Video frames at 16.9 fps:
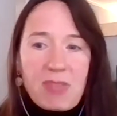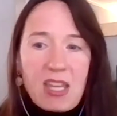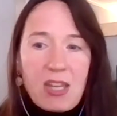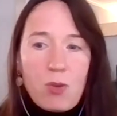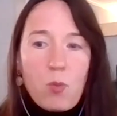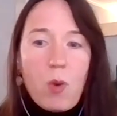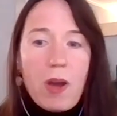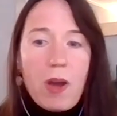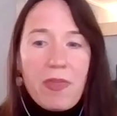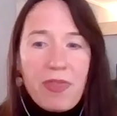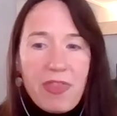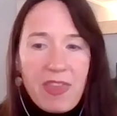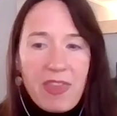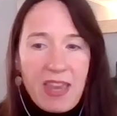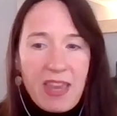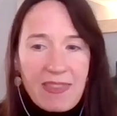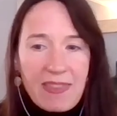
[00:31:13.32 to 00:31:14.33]
One
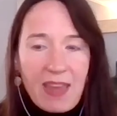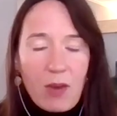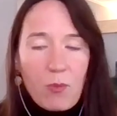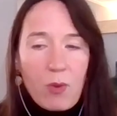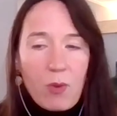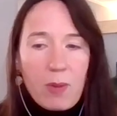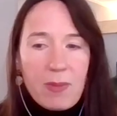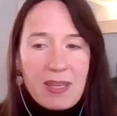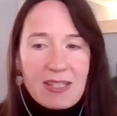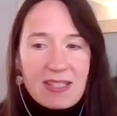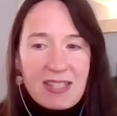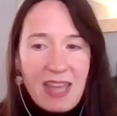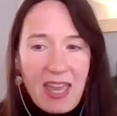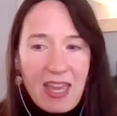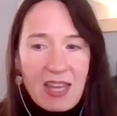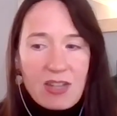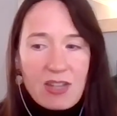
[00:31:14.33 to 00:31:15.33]
thing that women
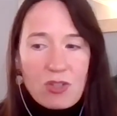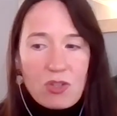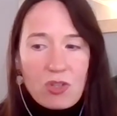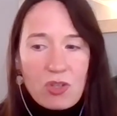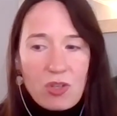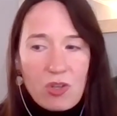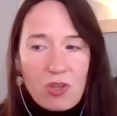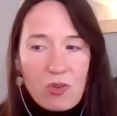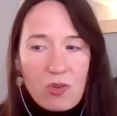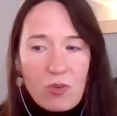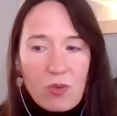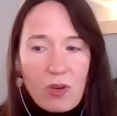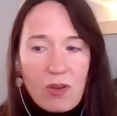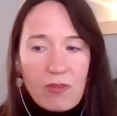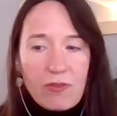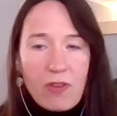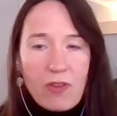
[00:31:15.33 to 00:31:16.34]
tend to
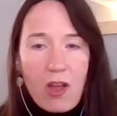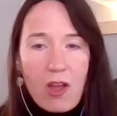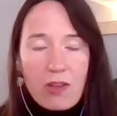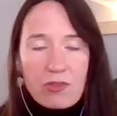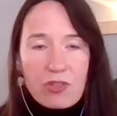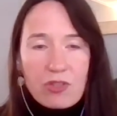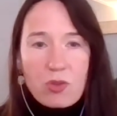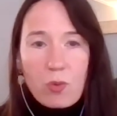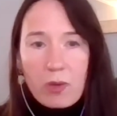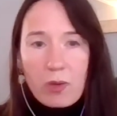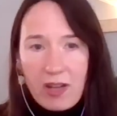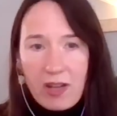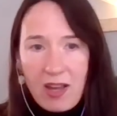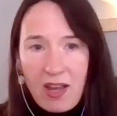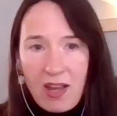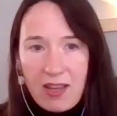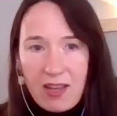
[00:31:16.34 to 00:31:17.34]
fall short
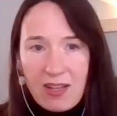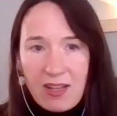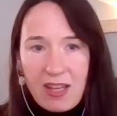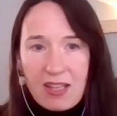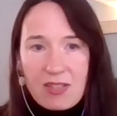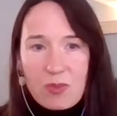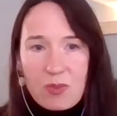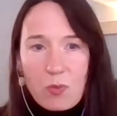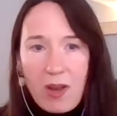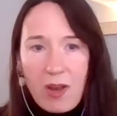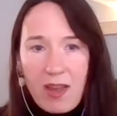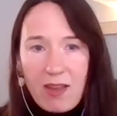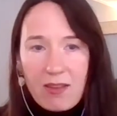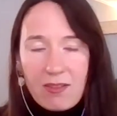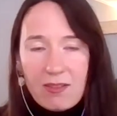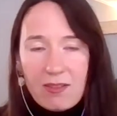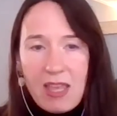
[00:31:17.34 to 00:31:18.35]
on as
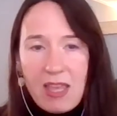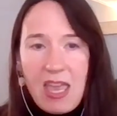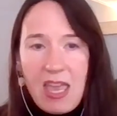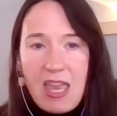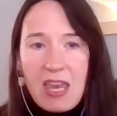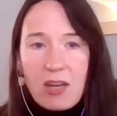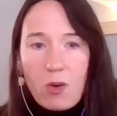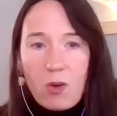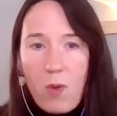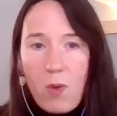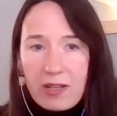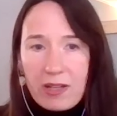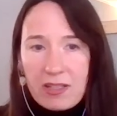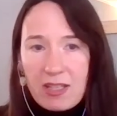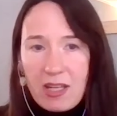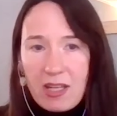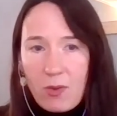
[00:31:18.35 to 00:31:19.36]
well in
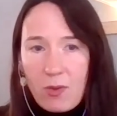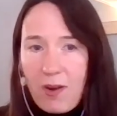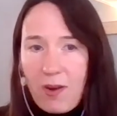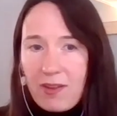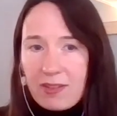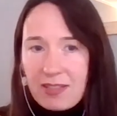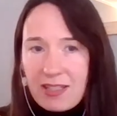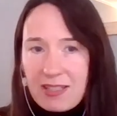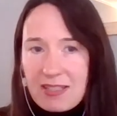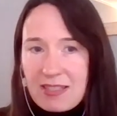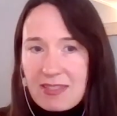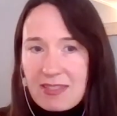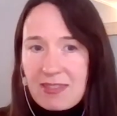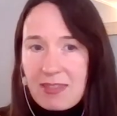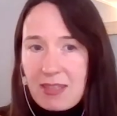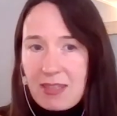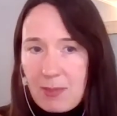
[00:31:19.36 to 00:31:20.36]
quantity and quality is
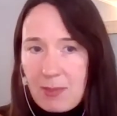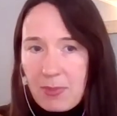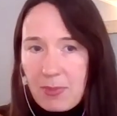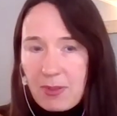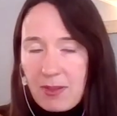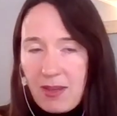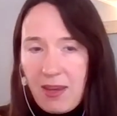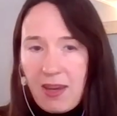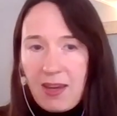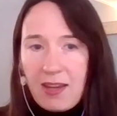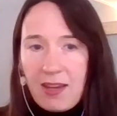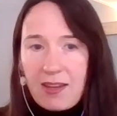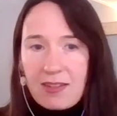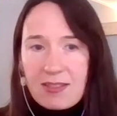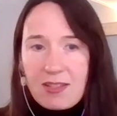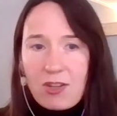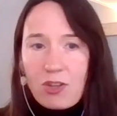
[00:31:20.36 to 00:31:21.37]
sleep.
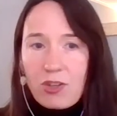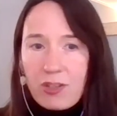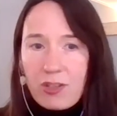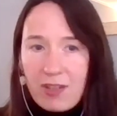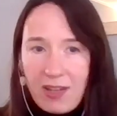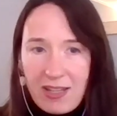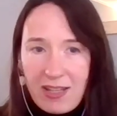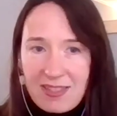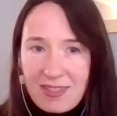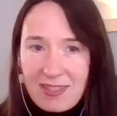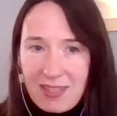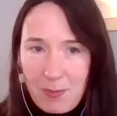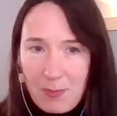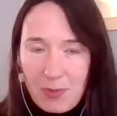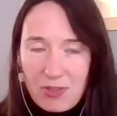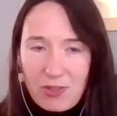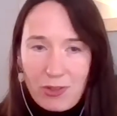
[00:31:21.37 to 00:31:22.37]
And a good night's
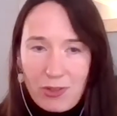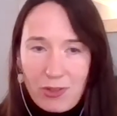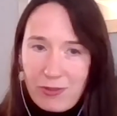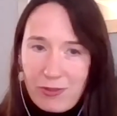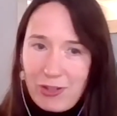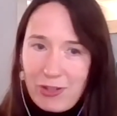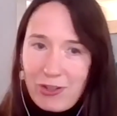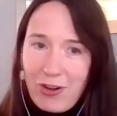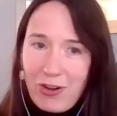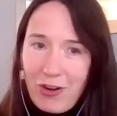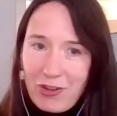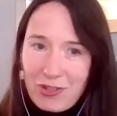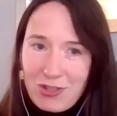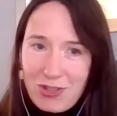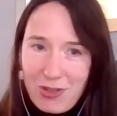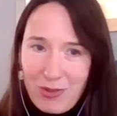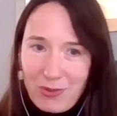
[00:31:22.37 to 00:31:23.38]
sleep is good for your heart
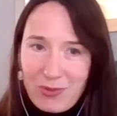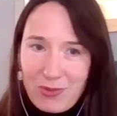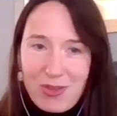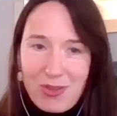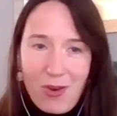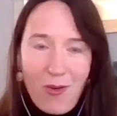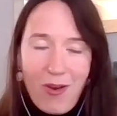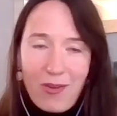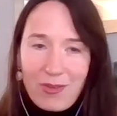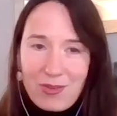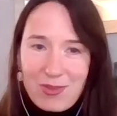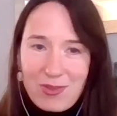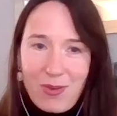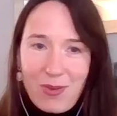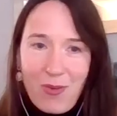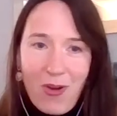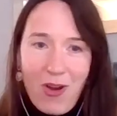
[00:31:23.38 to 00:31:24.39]
too. So
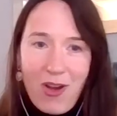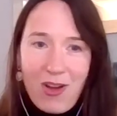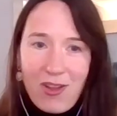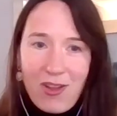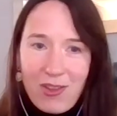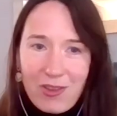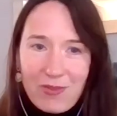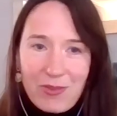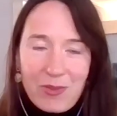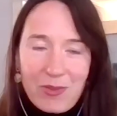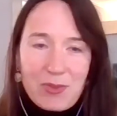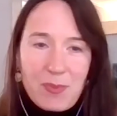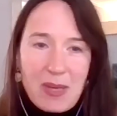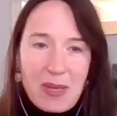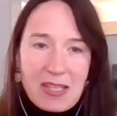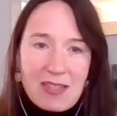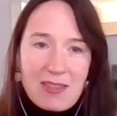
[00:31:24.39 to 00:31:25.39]
all of those
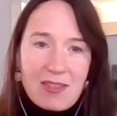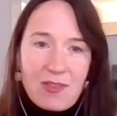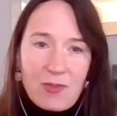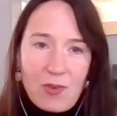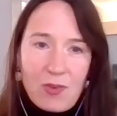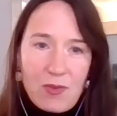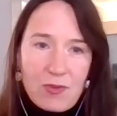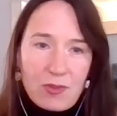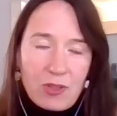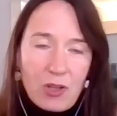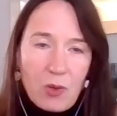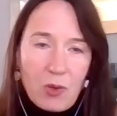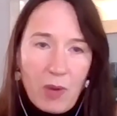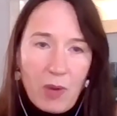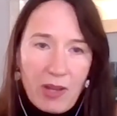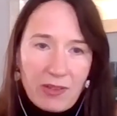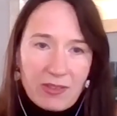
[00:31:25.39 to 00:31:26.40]
pieces of overall
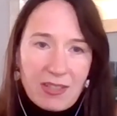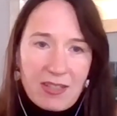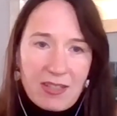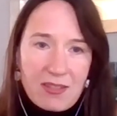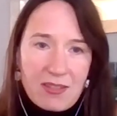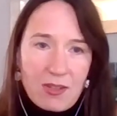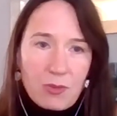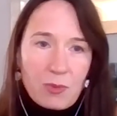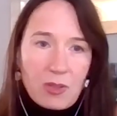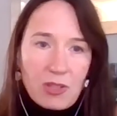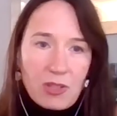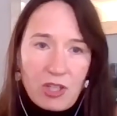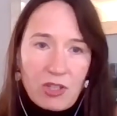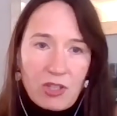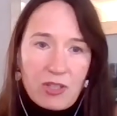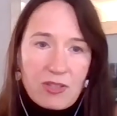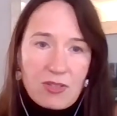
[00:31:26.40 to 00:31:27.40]
wellness are really
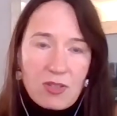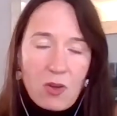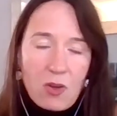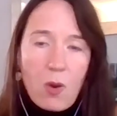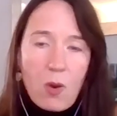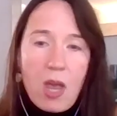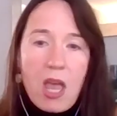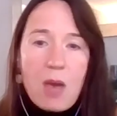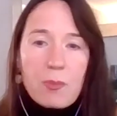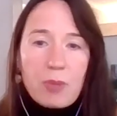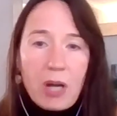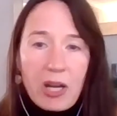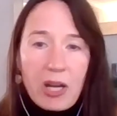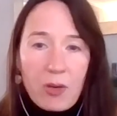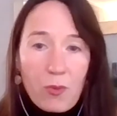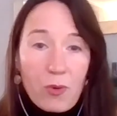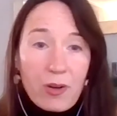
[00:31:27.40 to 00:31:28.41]
good. So
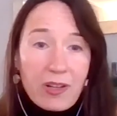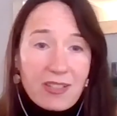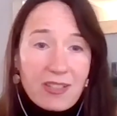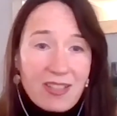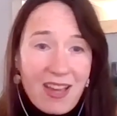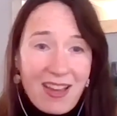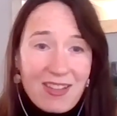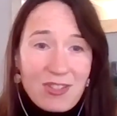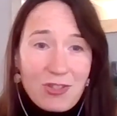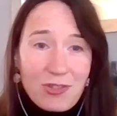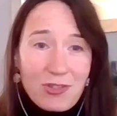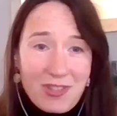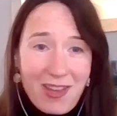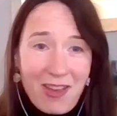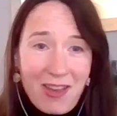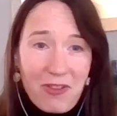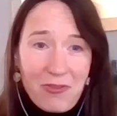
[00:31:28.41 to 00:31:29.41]
prioritize
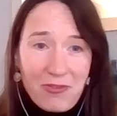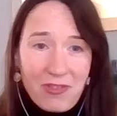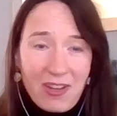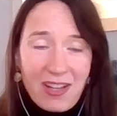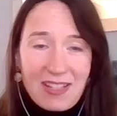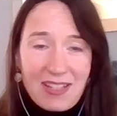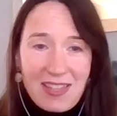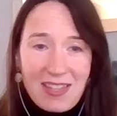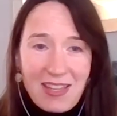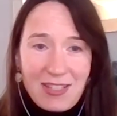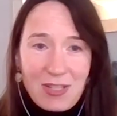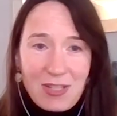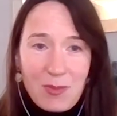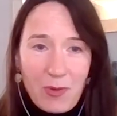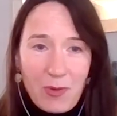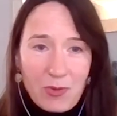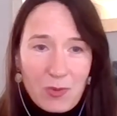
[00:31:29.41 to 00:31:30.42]
yourself, I'd say, to
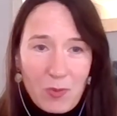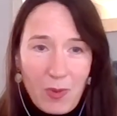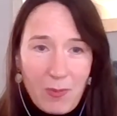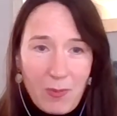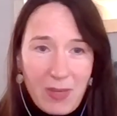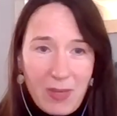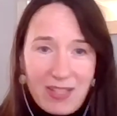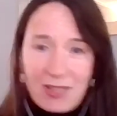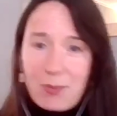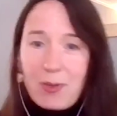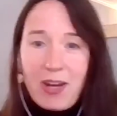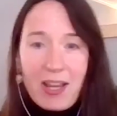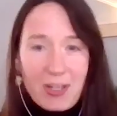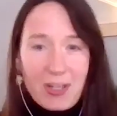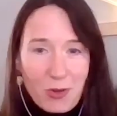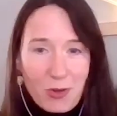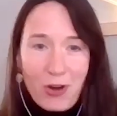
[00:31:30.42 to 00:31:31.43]
most women. It's what
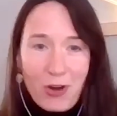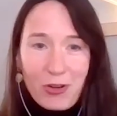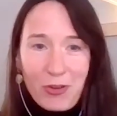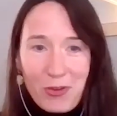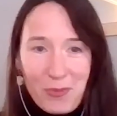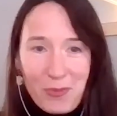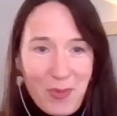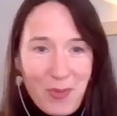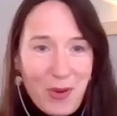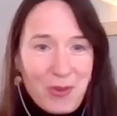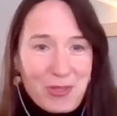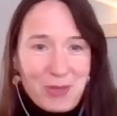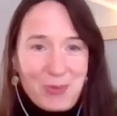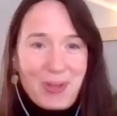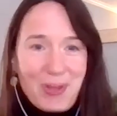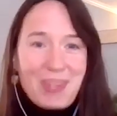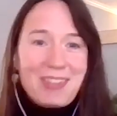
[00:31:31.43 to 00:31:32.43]
I struggle
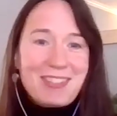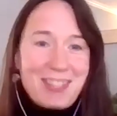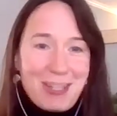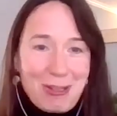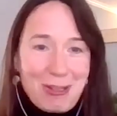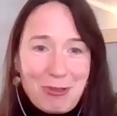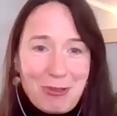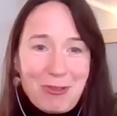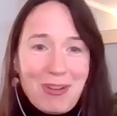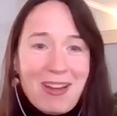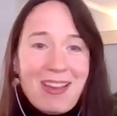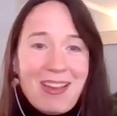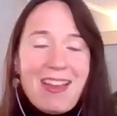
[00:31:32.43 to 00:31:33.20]
most with too.